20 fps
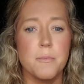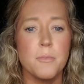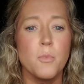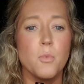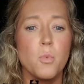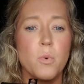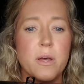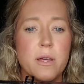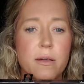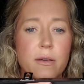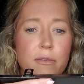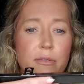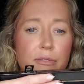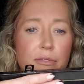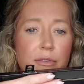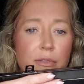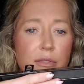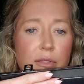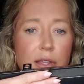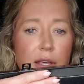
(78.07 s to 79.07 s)

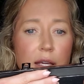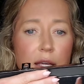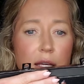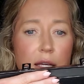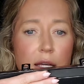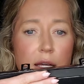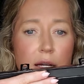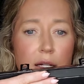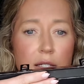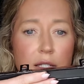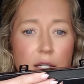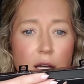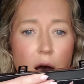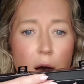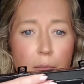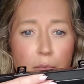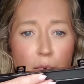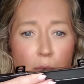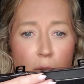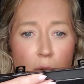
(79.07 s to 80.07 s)
with the
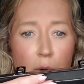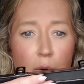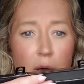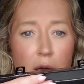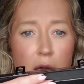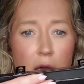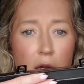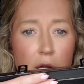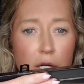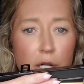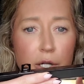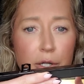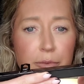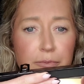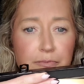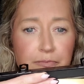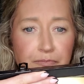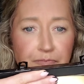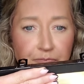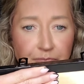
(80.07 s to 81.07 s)
top row
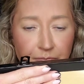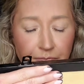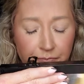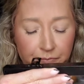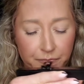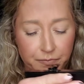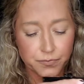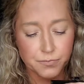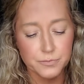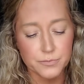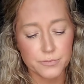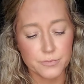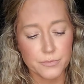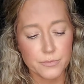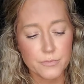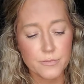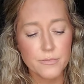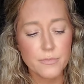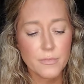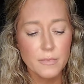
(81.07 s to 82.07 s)
here.
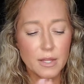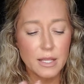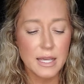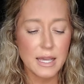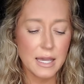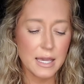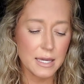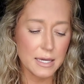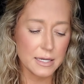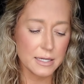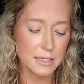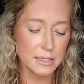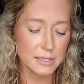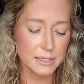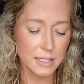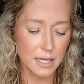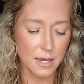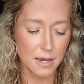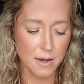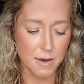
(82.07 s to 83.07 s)

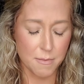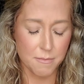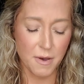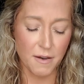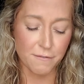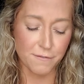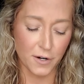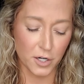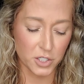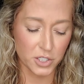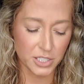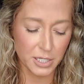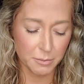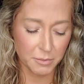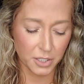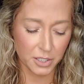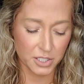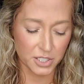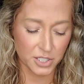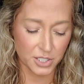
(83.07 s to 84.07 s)
And first I'm
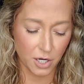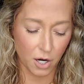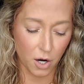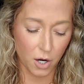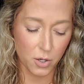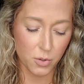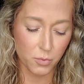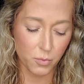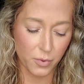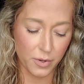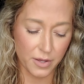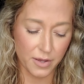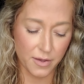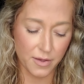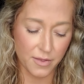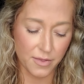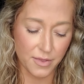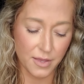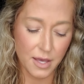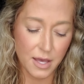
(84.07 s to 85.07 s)
going to start
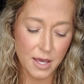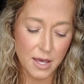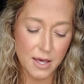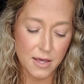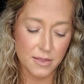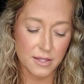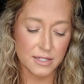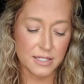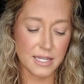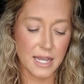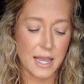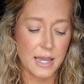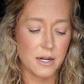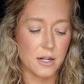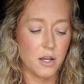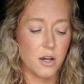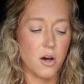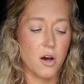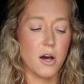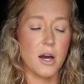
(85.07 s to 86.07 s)
with the
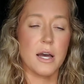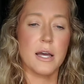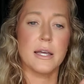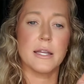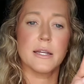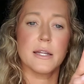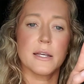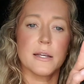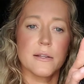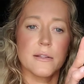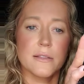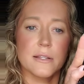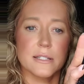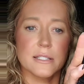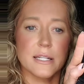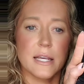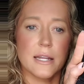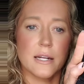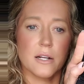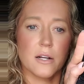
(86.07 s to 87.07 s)
Tanacon. The
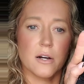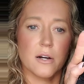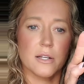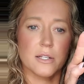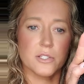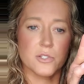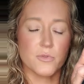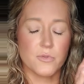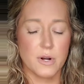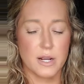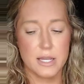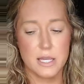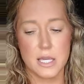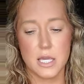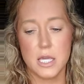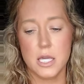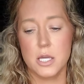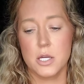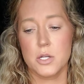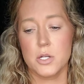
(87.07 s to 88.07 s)
Tanacon is right
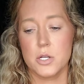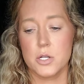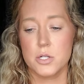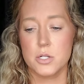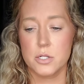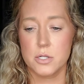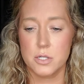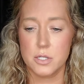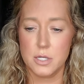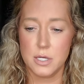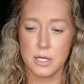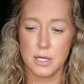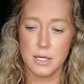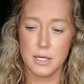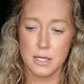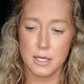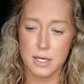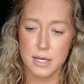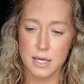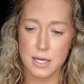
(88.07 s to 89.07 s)
here.
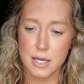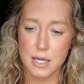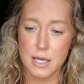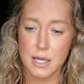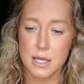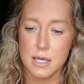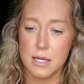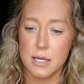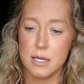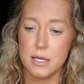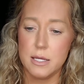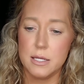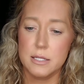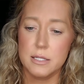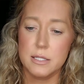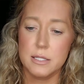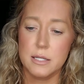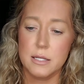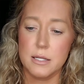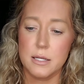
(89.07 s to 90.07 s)

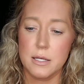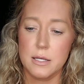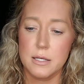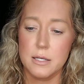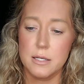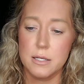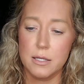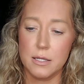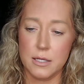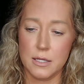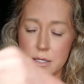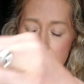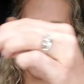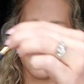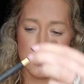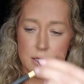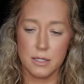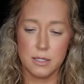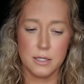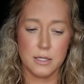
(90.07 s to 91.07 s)
And
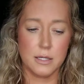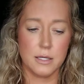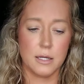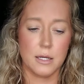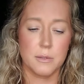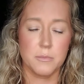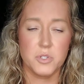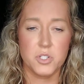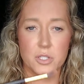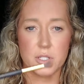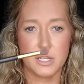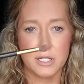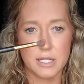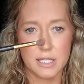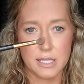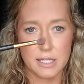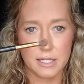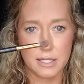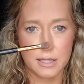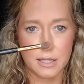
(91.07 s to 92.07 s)
I'm just going to
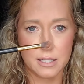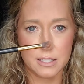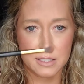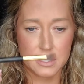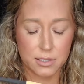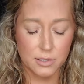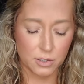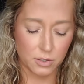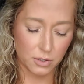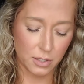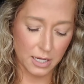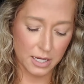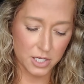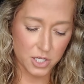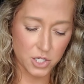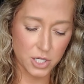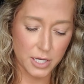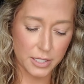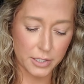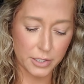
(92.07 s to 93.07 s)
get this little
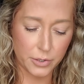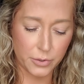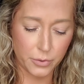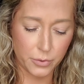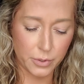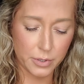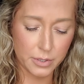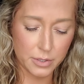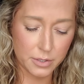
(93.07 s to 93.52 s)
eyeshadow